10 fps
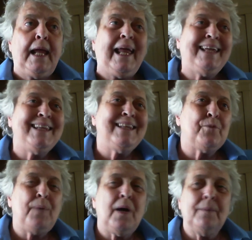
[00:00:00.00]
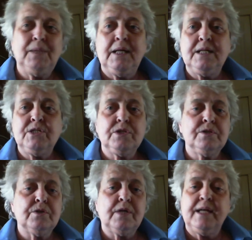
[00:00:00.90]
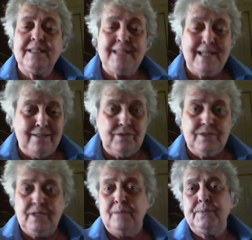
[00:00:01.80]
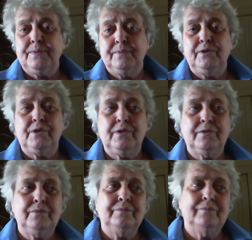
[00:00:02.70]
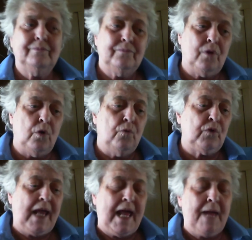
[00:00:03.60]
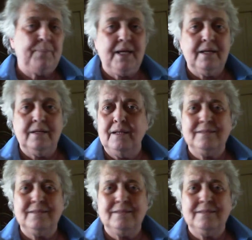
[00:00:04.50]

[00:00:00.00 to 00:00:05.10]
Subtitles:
and their populations are kind of tangled up, overlapping.